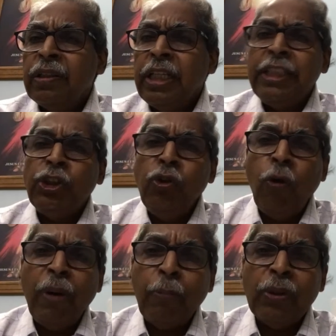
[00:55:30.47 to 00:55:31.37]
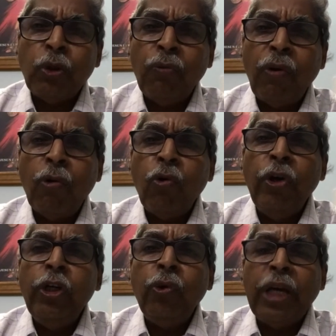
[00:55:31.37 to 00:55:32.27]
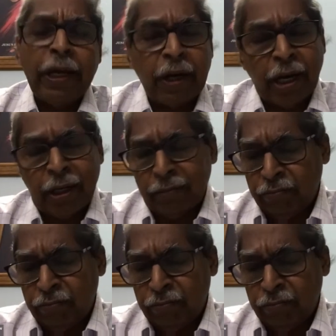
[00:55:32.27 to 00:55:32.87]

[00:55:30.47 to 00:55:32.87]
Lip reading: There is no purpose of our going to Kerala,